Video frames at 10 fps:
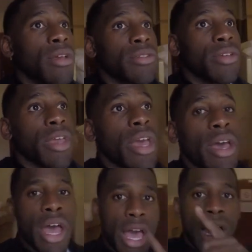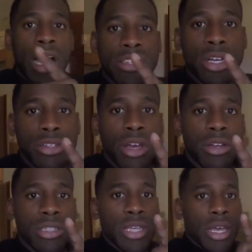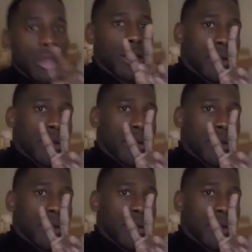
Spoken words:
So, yeah. I'll talk to y'all in a second.